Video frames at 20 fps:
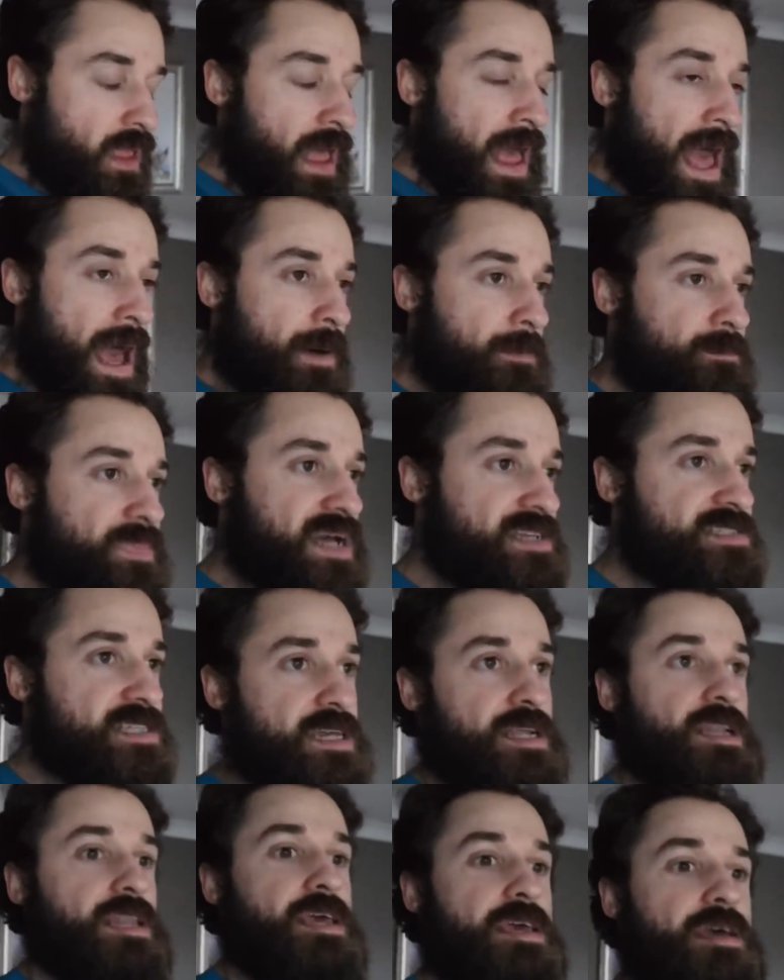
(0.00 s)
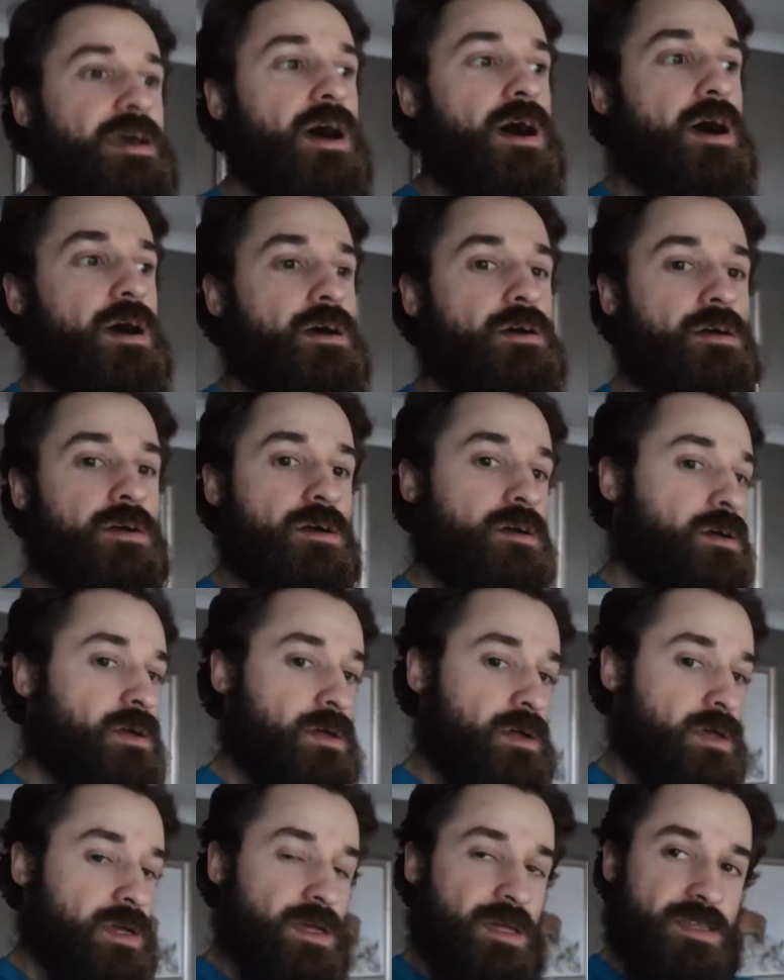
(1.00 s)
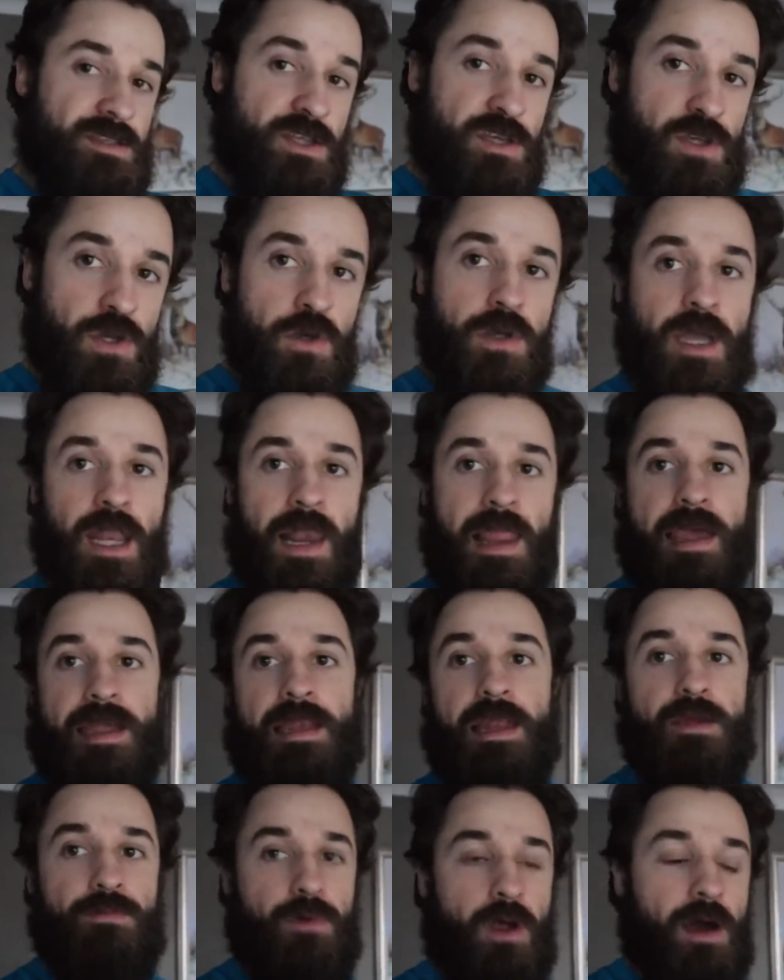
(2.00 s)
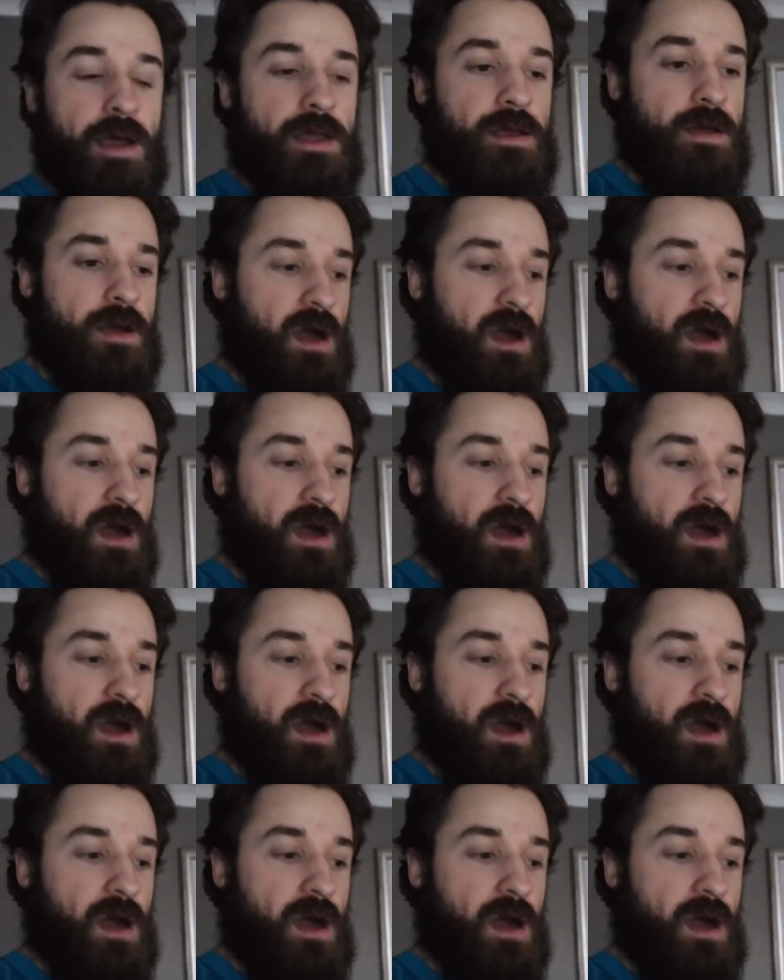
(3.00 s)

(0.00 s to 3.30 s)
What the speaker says: and basically the ukulele, right,